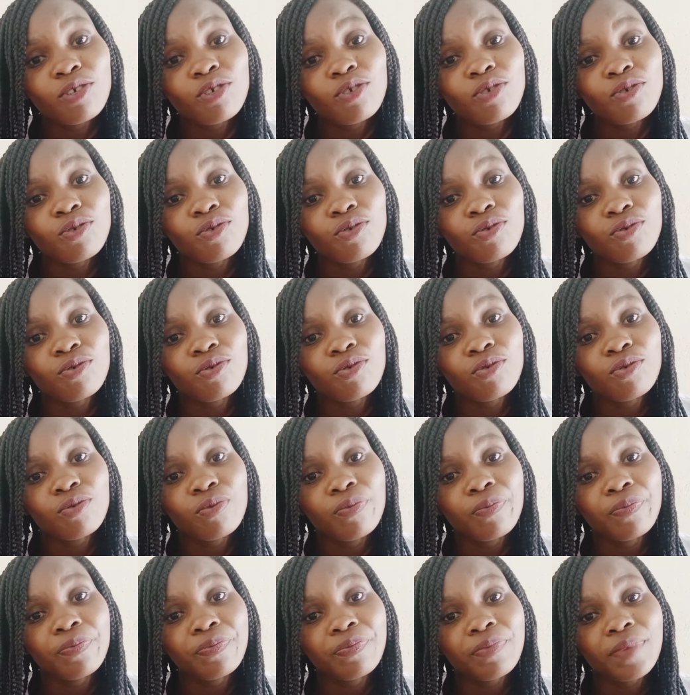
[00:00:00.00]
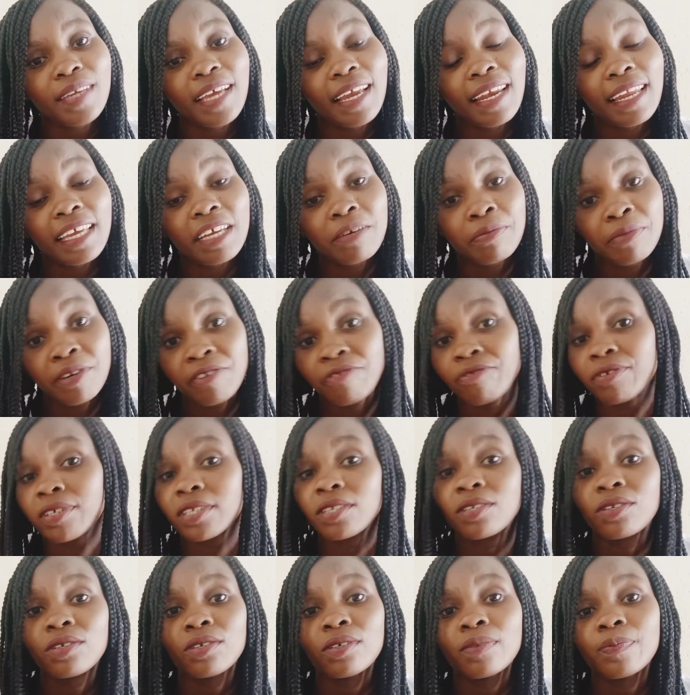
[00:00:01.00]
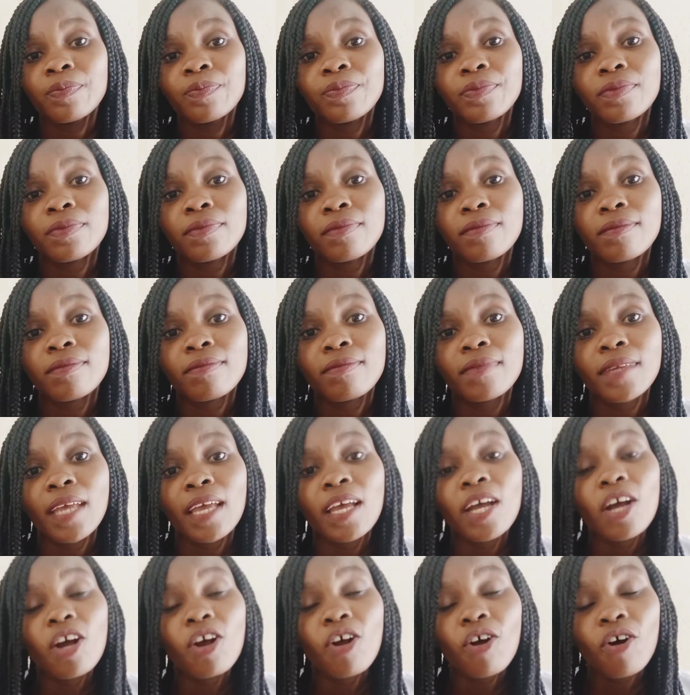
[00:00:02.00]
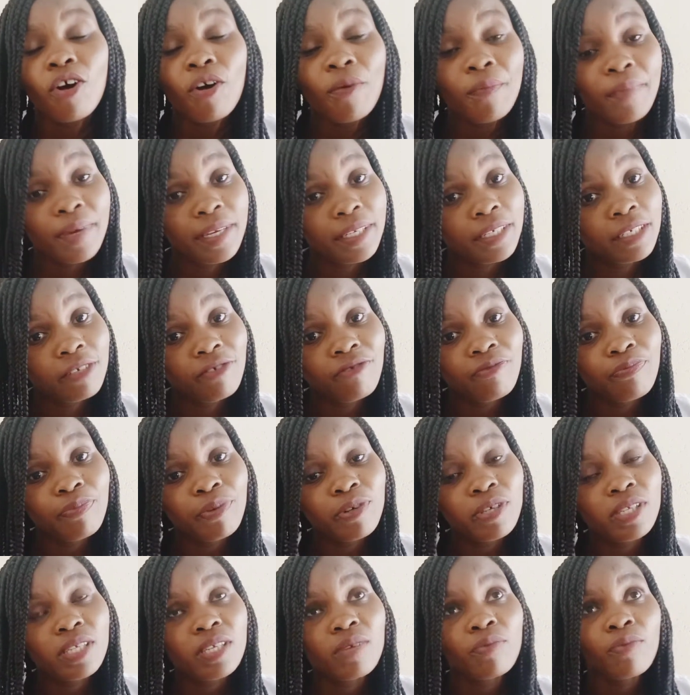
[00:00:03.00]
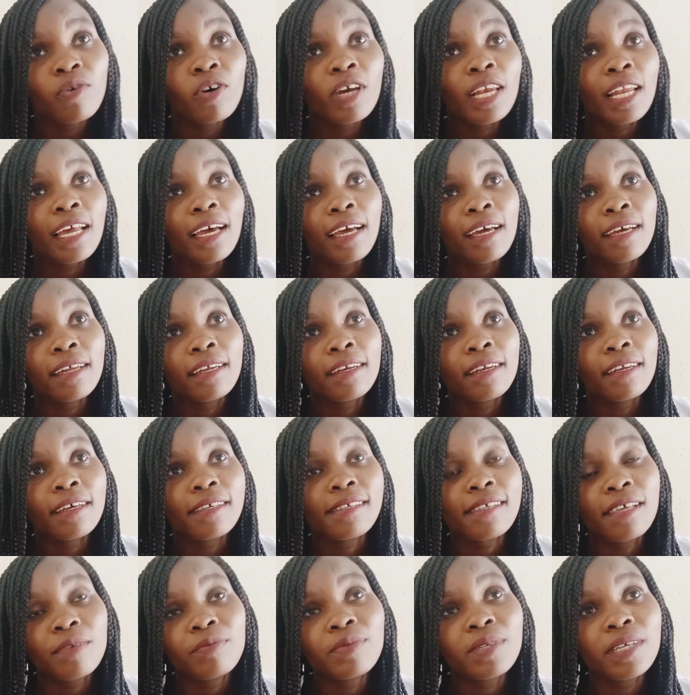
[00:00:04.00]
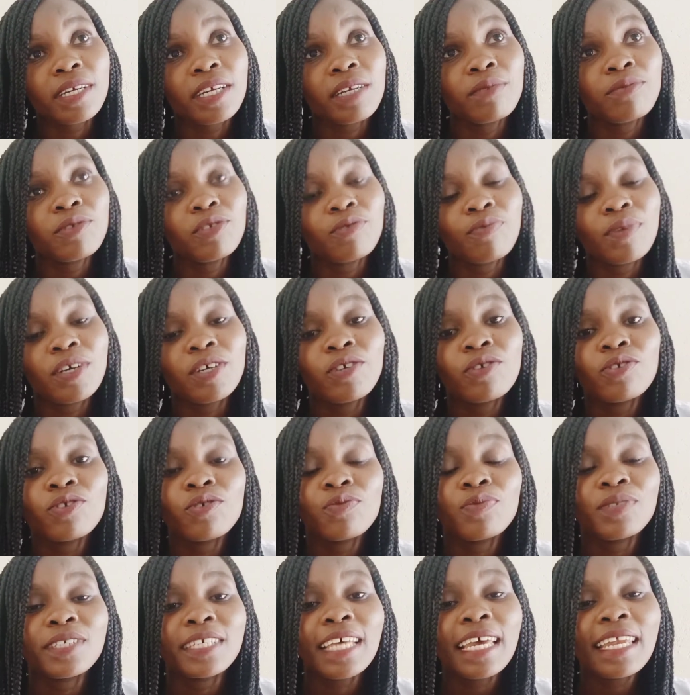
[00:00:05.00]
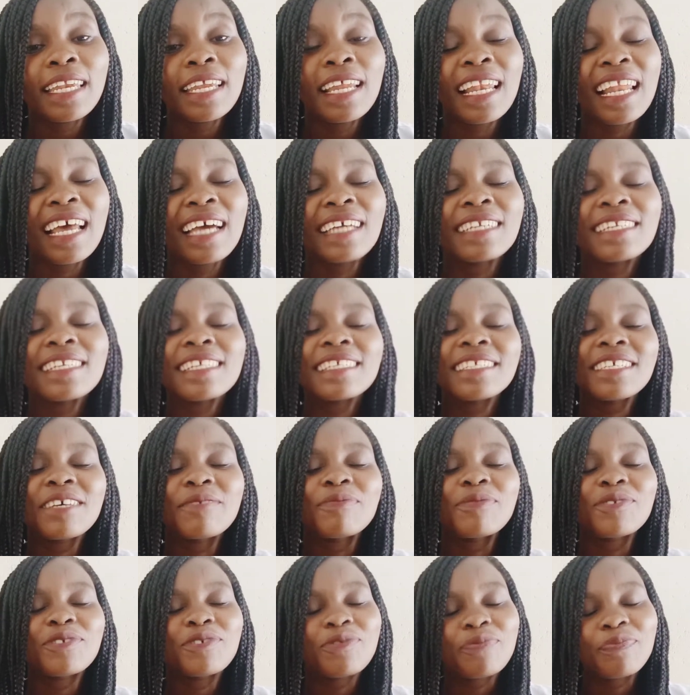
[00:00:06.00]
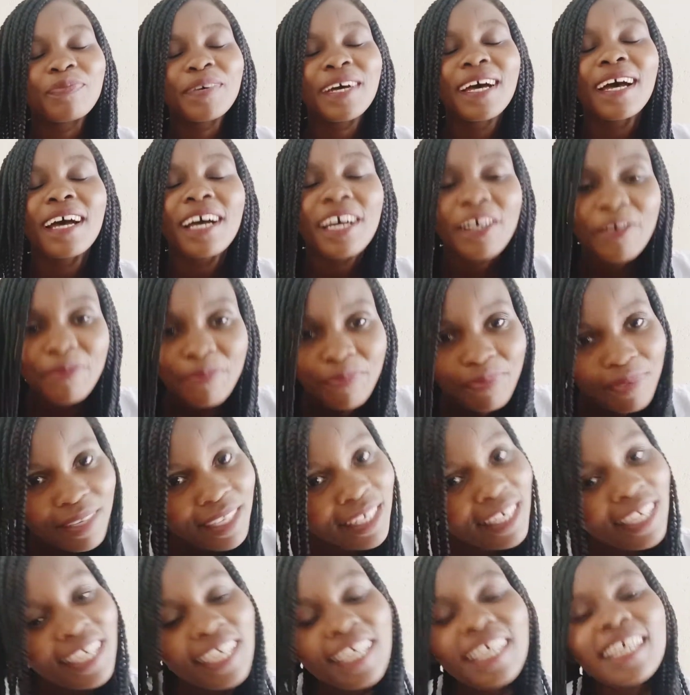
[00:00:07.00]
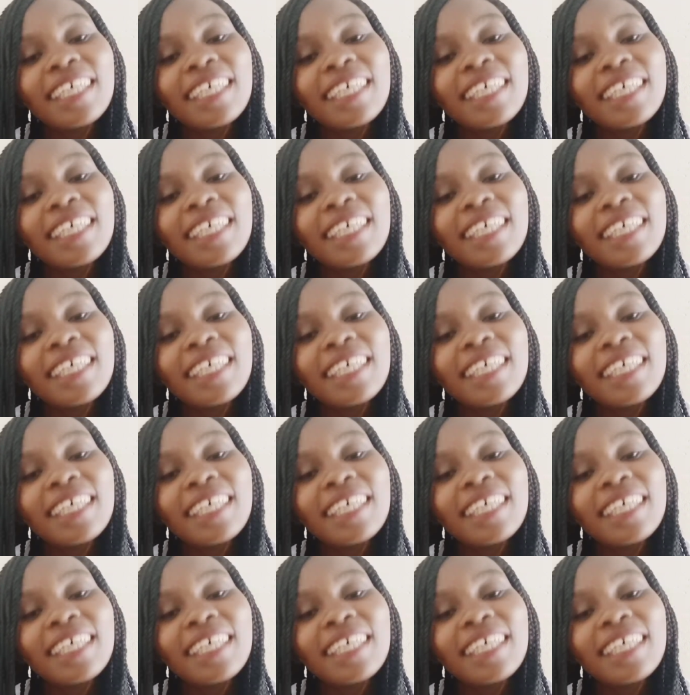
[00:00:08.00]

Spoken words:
you to like my video, comment if possible, and subscribe to my YouTube channel. At least I'm super happy.